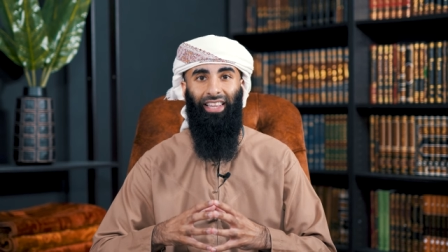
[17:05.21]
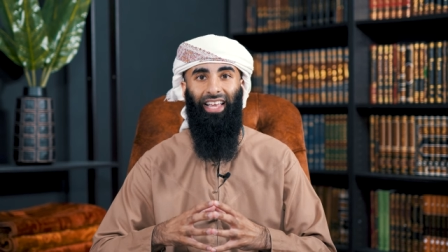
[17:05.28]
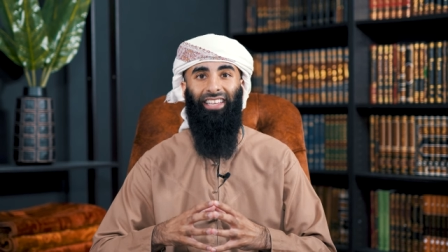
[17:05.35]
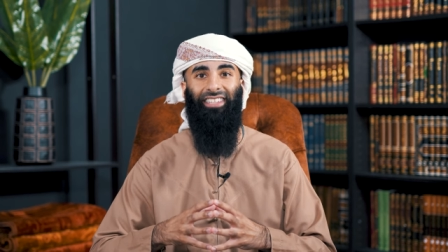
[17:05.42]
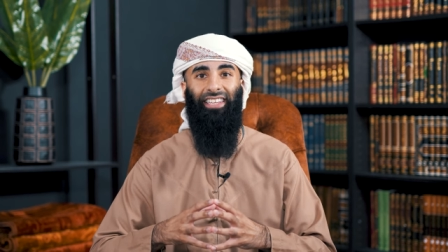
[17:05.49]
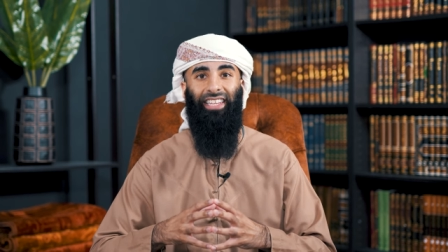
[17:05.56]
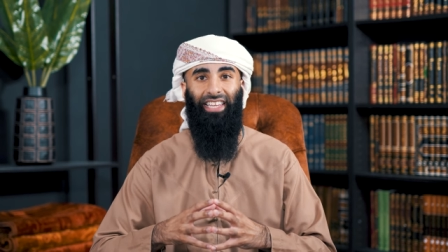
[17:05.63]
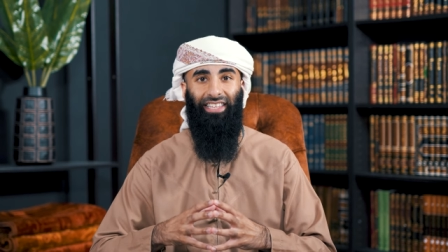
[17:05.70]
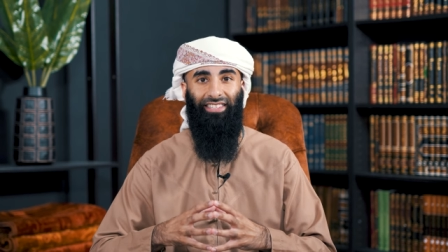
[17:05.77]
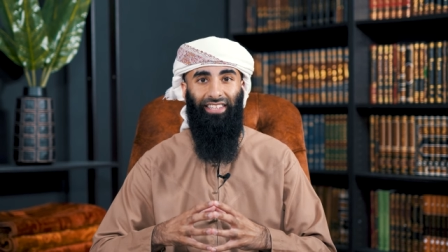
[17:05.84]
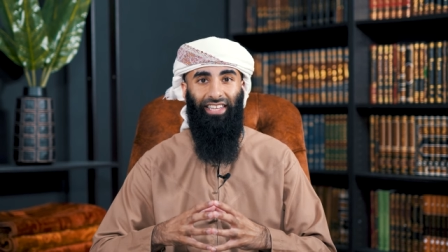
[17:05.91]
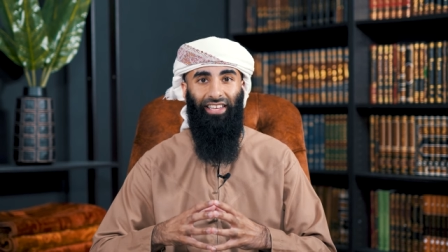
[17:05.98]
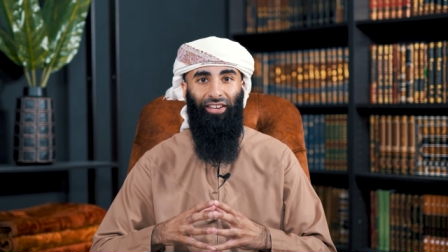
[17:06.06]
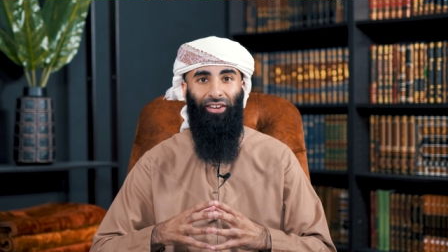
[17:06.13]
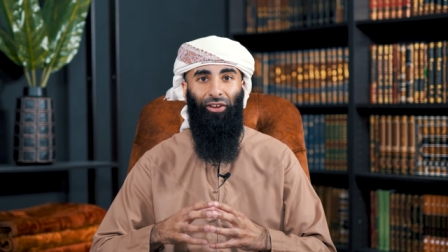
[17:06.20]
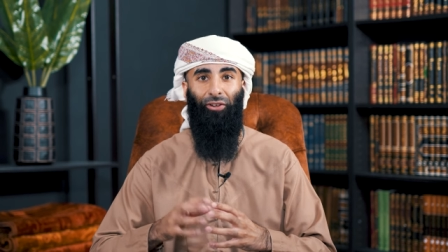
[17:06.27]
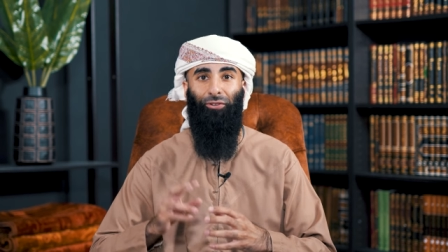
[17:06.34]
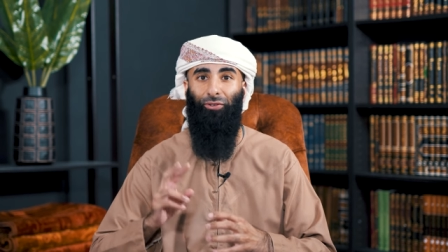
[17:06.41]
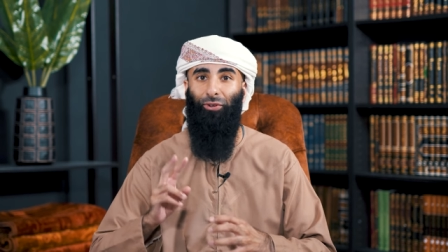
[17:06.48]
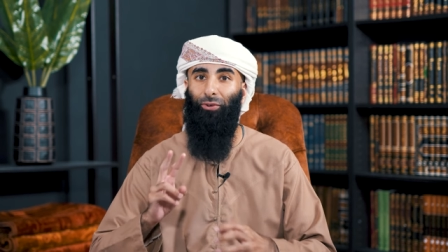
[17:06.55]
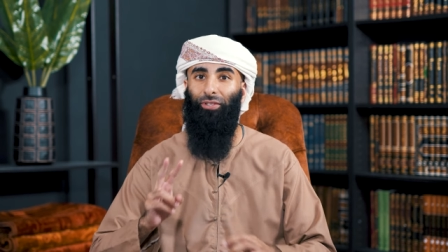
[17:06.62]
That's an easy
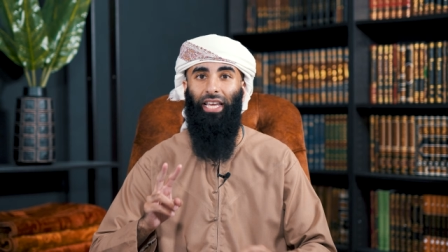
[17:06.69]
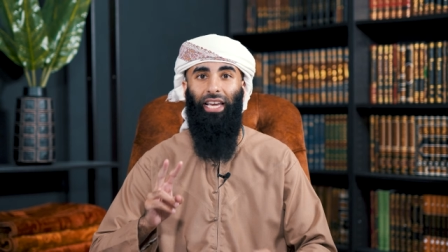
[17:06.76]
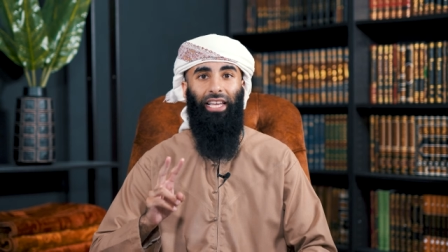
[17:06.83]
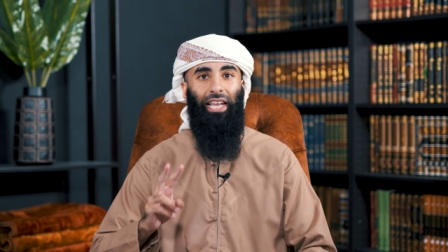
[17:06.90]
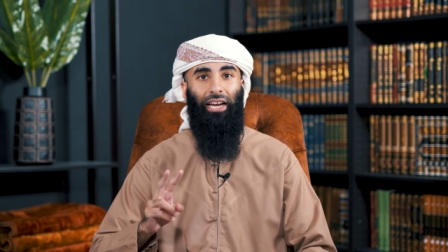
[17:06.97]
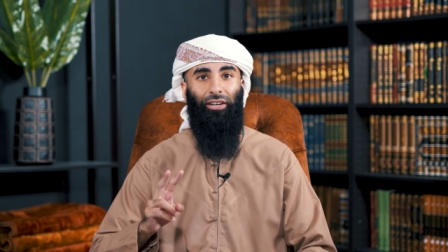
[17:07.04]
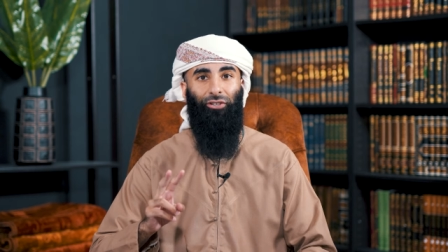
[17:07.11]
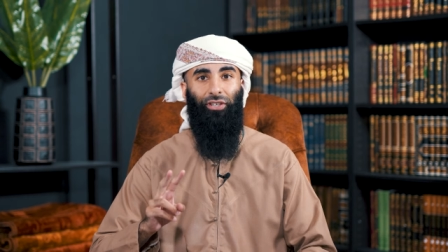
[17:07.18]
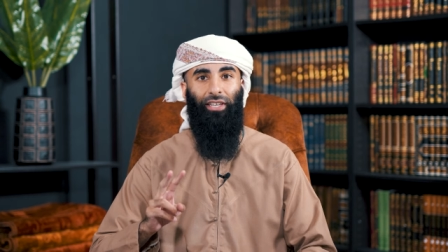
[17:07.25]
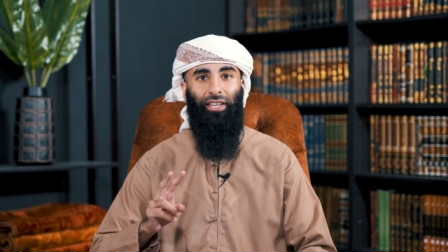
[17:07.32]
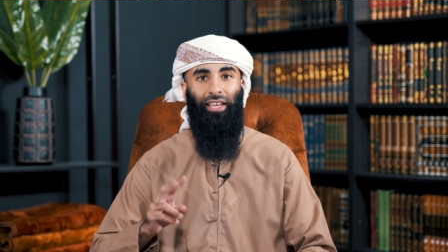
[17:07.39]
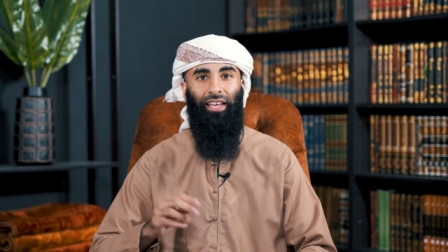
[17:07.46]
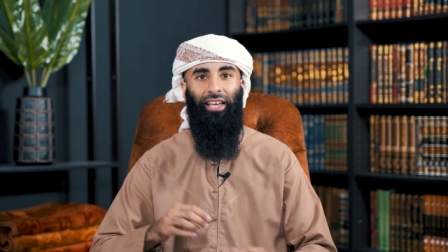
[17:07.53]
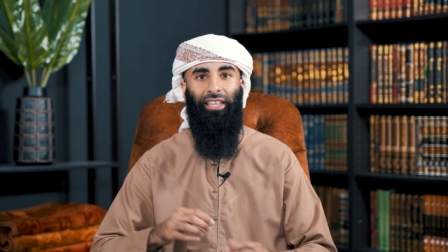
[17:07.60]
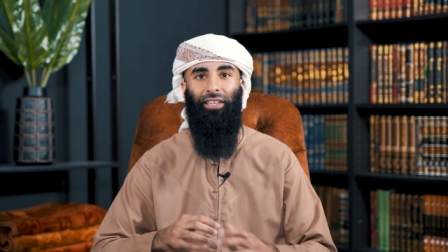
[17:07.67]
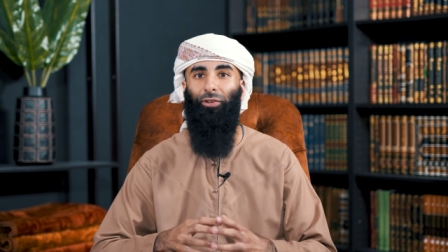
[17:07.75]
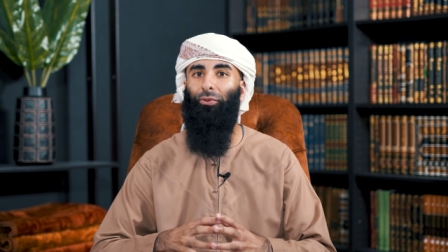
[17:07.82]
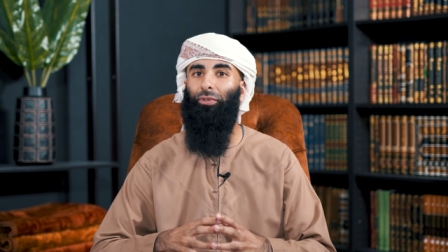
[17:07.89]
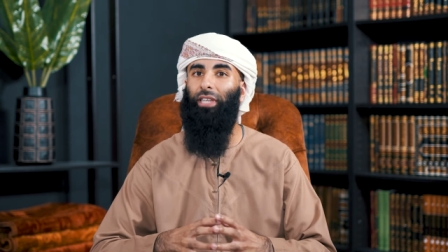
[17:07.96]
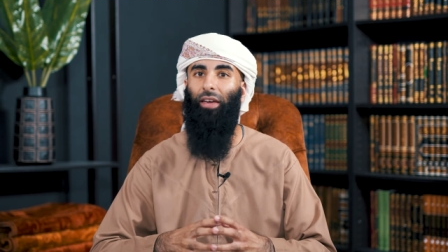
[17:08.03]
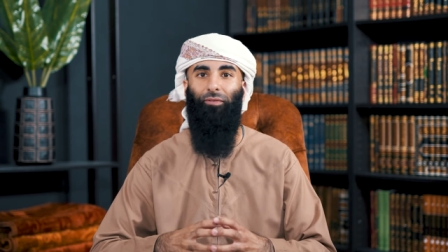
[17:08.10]
two second action that
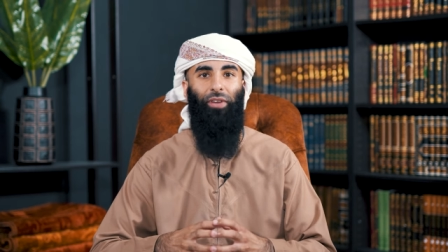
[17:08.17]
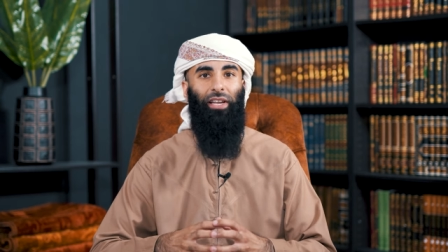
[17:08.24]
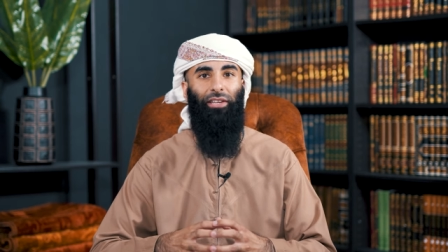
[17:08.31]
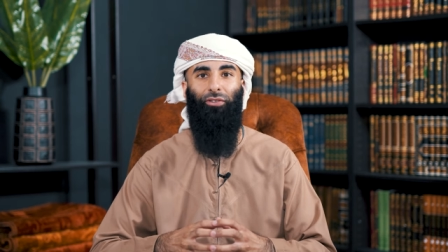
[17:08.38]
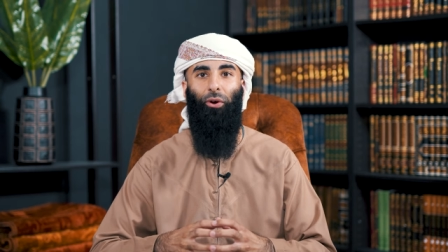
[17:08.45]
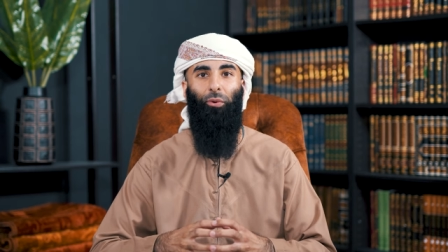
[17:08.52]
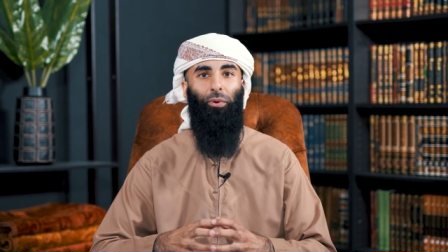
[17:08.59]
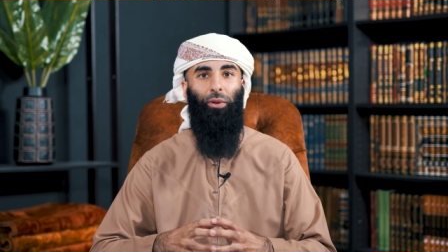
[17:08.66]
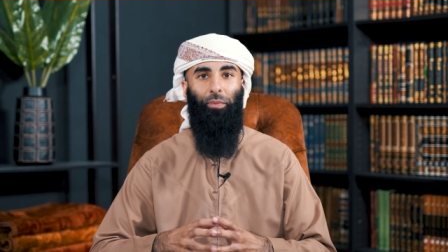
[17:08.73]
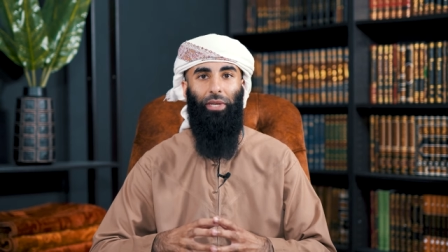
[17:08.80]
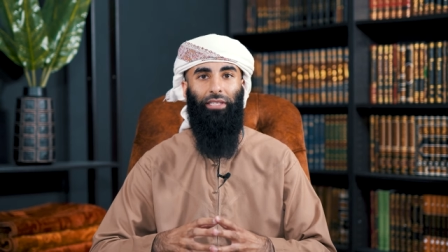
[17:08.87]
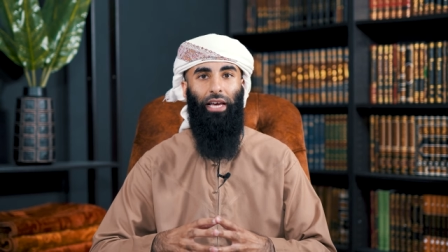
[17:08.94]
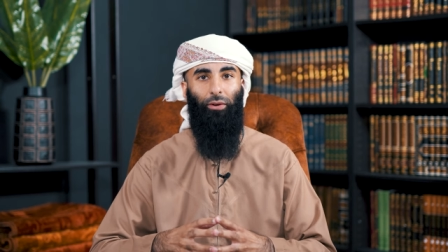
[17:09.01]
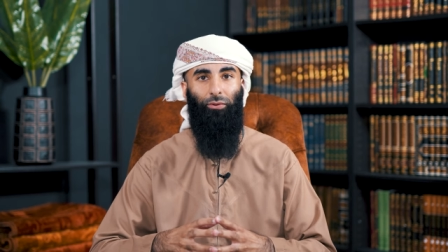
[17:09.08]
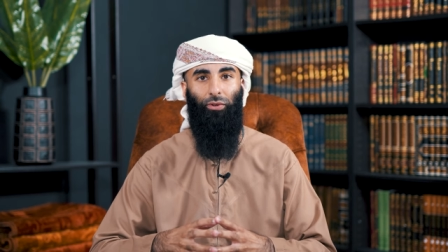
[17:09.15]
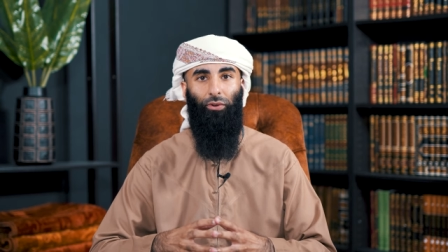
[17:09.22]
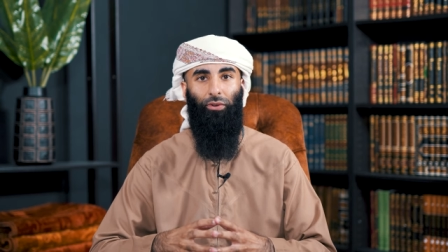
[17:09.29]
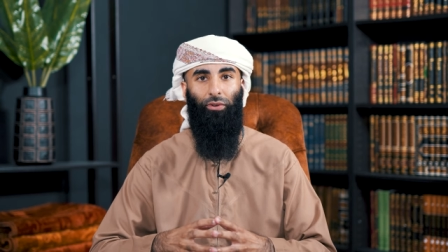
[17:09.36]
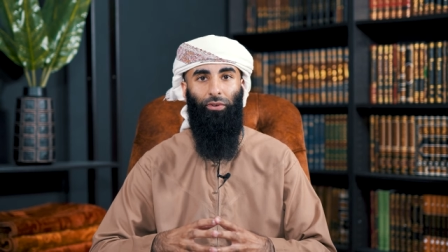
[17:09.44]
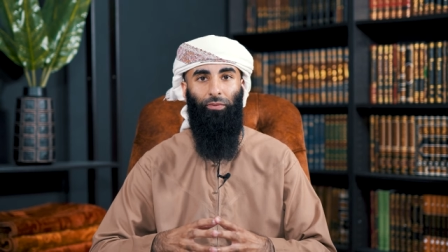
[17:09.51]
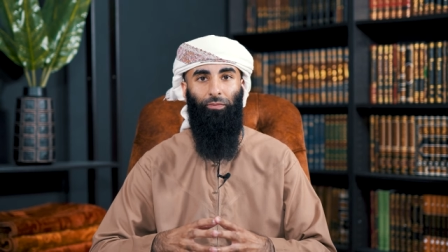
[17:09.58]
you definitely don't want to miss out on.